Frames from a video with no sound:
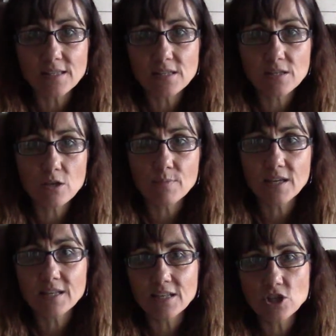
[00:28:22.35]
It could be
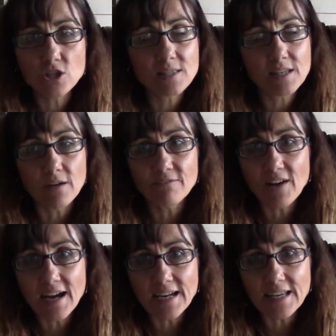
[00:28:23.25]
contingency on
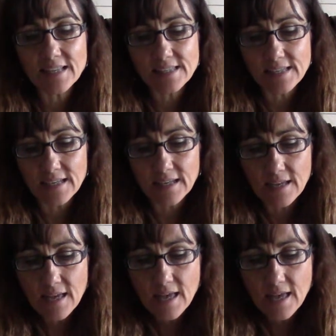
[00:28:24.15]
financing,